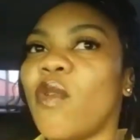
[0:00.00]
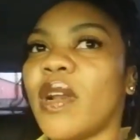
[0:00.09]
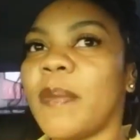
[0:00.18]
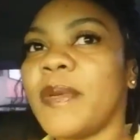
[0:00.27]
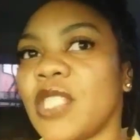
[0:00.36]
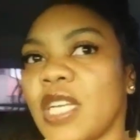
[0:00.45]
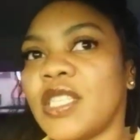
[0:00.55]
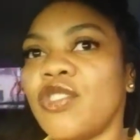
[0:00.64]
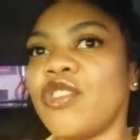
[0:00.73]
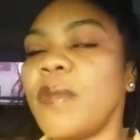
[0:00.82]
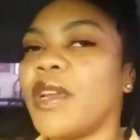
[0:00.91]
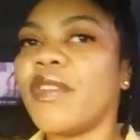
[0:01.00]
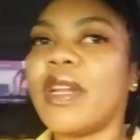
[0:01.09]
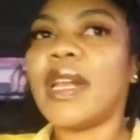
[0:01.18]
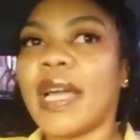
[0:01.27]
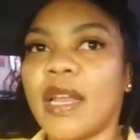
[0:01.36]
Them have one on Pichon Street. Me not
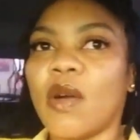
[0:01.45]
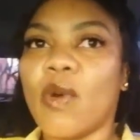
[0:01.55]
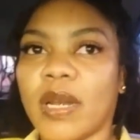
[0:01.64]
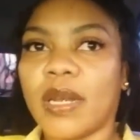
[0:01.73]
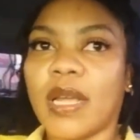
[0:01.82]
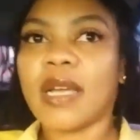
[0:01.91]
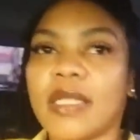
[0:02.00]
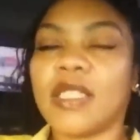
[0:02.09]
really like that one there